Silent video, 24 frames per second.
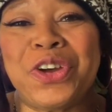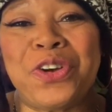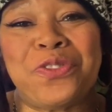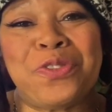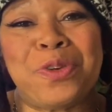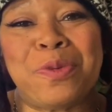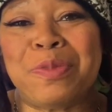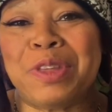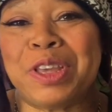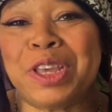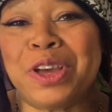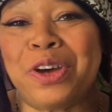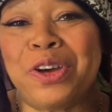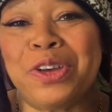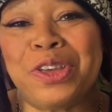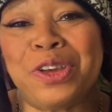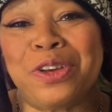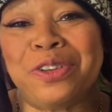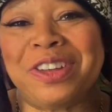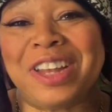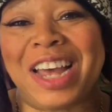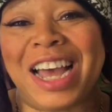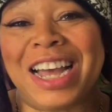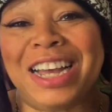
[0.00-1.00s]
from the
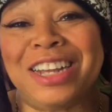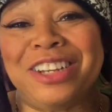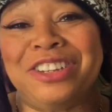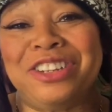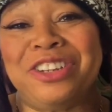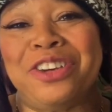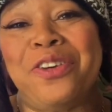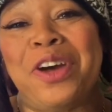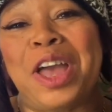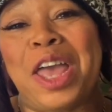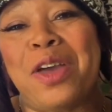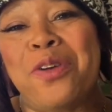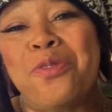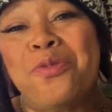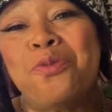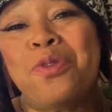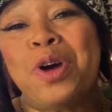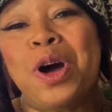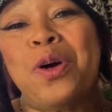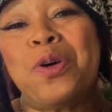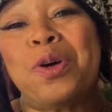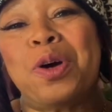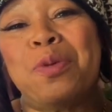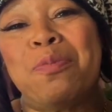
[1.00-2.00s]
Yo-Yo Diet Show, and
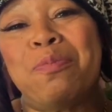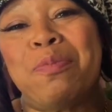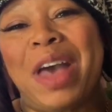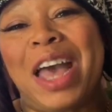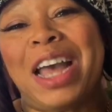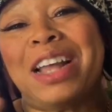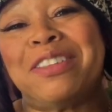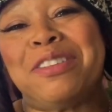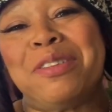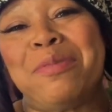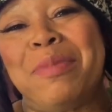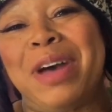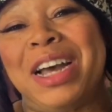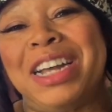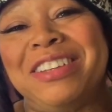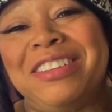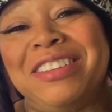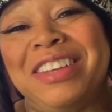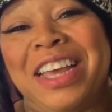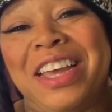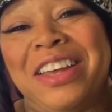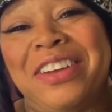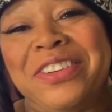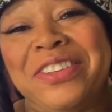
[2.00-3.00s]
welcome back to my
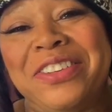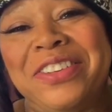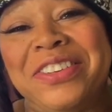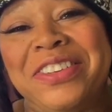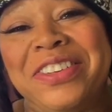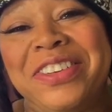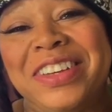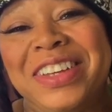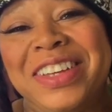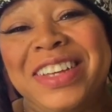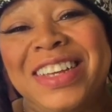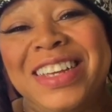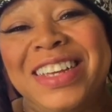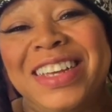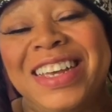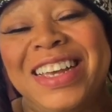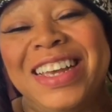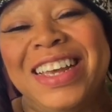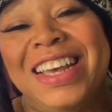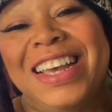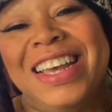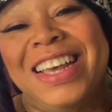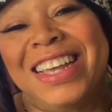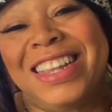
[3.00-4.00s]
channel.
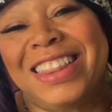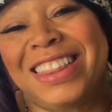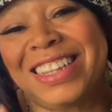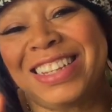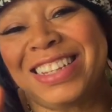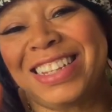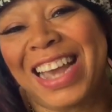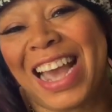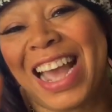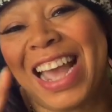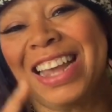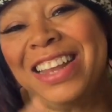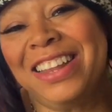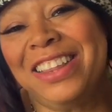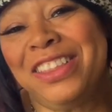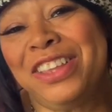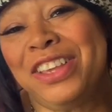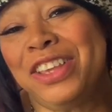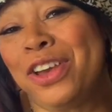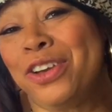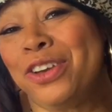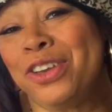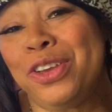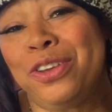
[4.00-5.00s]
The Diet of
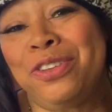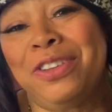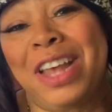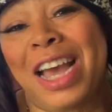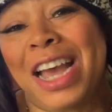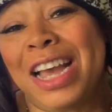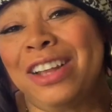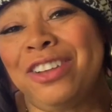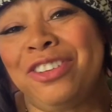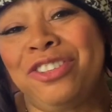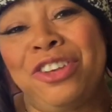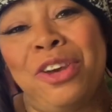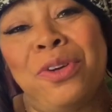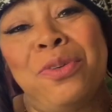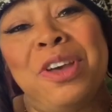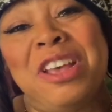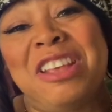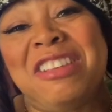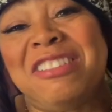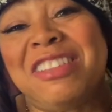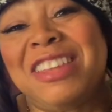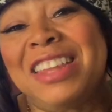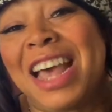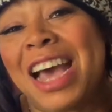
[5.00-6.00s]
the Yo-Yo Diet Show
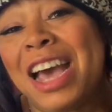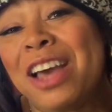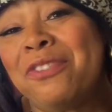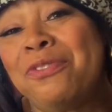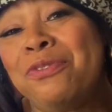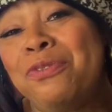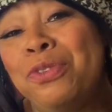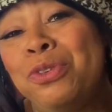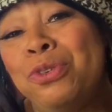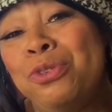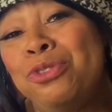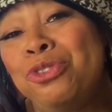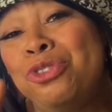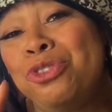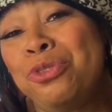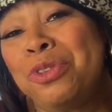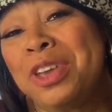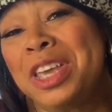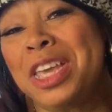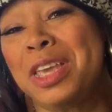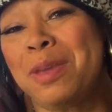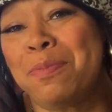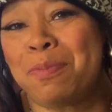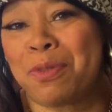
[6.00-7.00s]
is not food you
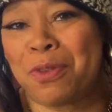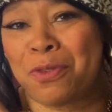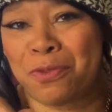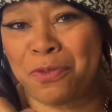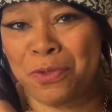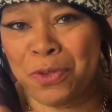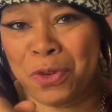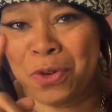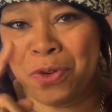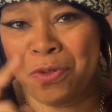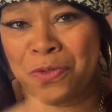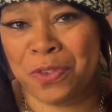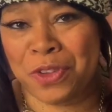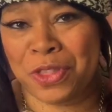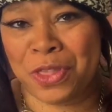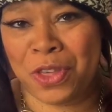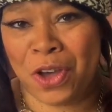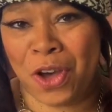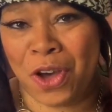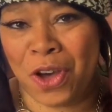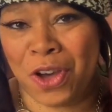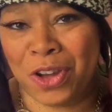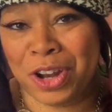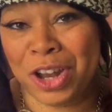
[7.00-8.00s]
eat, but food for
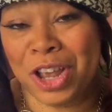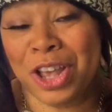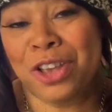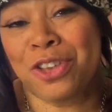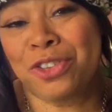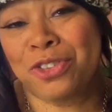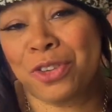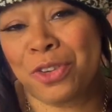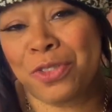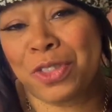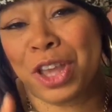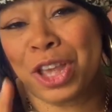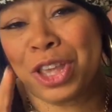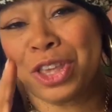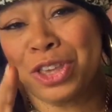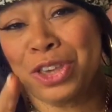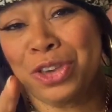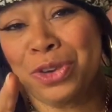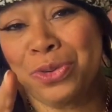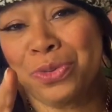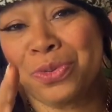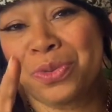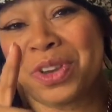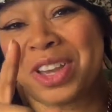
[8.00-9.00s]
thought so that
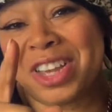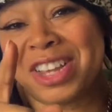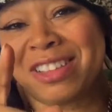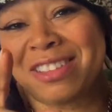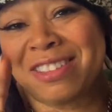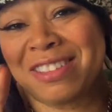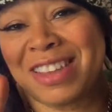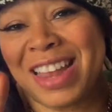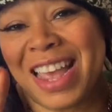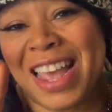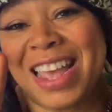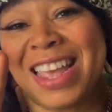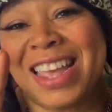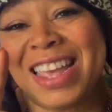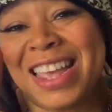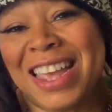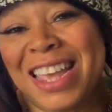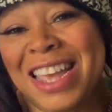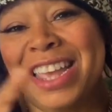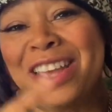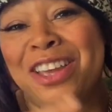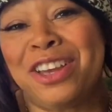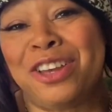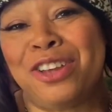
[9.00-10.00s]
you can stay
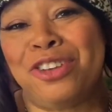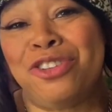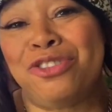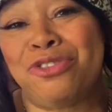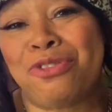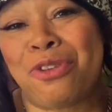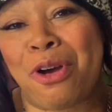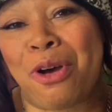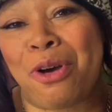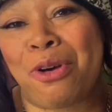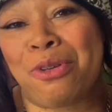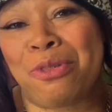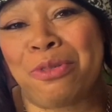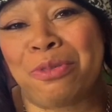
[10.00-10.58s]
in control.